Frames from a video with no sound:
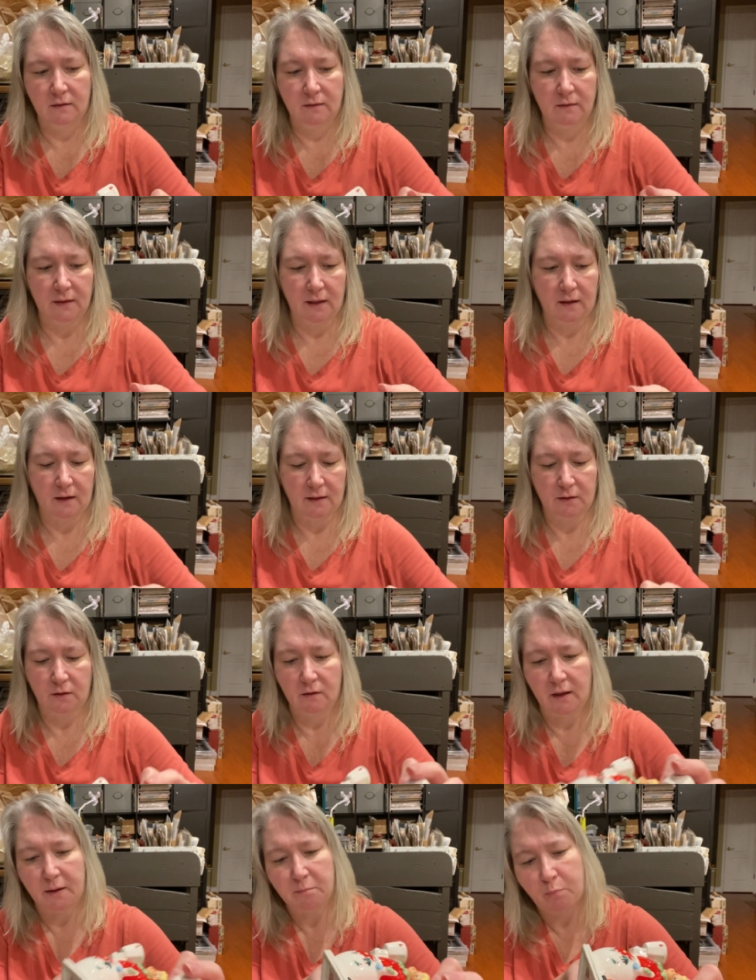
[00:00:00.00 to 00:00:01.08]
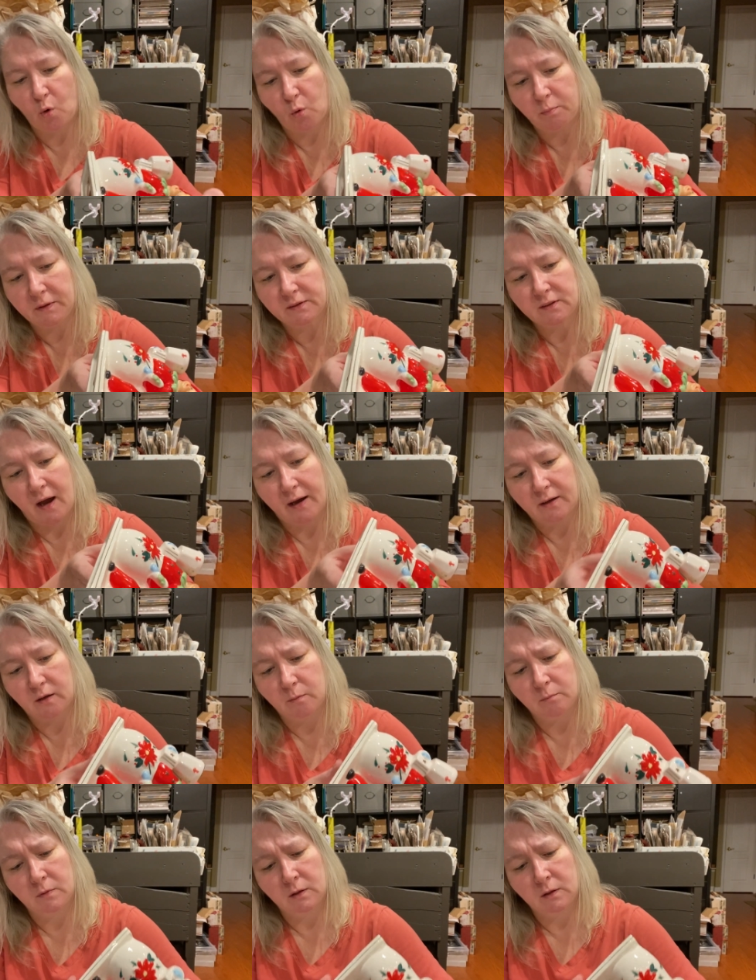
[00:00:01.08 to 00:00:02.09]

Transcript: They got their light pole beside them.